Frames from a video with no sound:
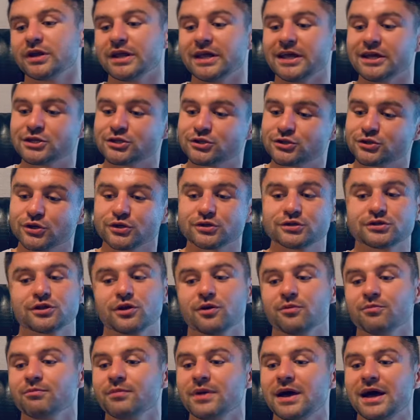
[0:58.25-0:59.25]
It's just
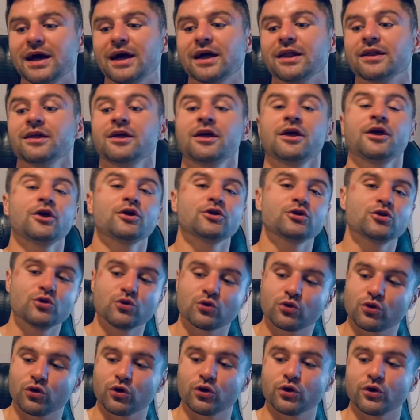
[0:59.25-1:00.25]
that, man, you
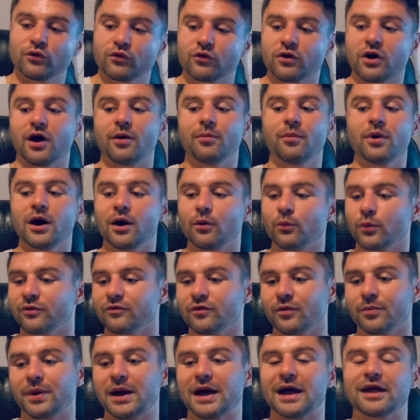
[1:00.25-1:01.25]
could have come up with
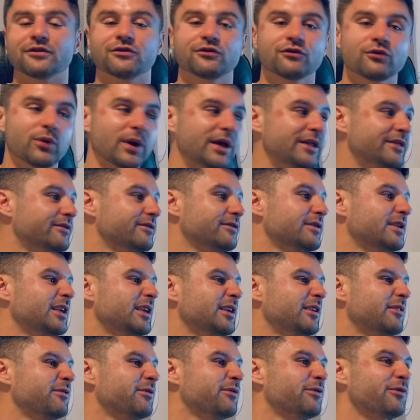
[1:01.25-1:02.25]
about
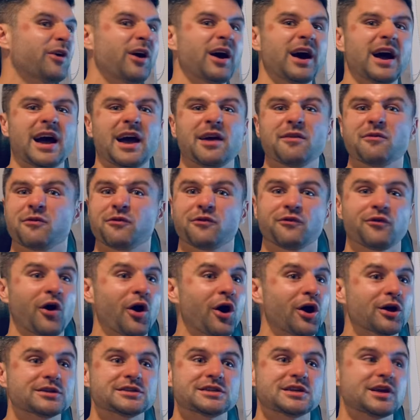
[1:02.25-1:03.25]
twenty-five,
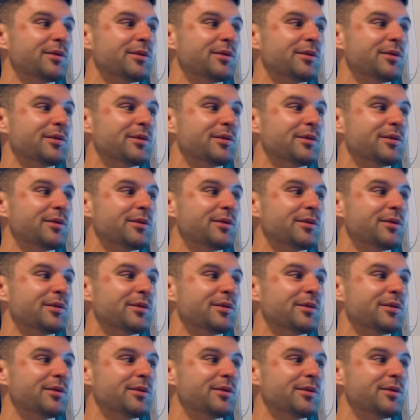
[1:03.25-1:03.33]
thirty